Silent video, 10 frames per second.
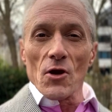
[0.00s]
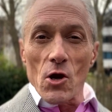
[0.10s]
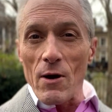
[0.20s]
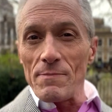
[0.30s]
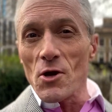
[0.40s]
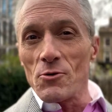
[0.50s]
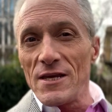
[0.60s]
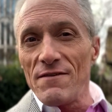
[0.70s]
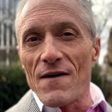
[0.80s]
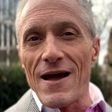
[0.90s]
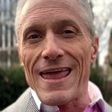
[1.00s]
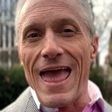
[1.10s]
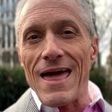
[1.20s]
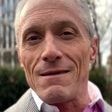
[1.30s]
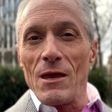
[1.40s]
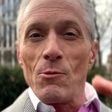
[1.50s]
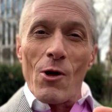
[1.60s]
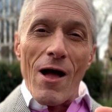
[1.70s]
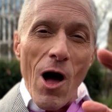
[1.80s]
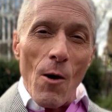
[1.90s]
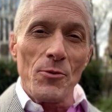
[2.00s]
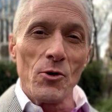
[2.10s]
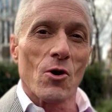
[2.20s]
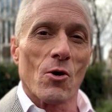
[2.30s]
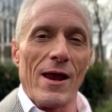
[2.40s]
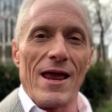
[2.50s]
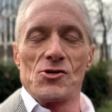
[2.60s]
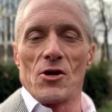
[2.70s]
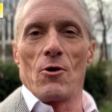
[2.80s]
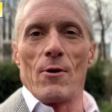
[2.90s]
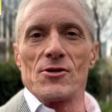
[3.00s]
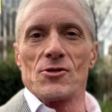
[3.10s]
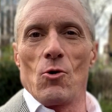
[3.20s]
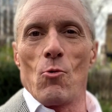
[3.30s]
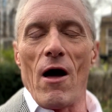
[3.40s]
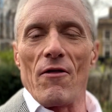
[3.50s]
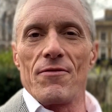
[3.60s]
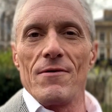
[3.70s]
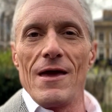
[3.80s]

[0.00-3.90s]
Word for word: The Crypto DeFi Academy will help you create generational wealth.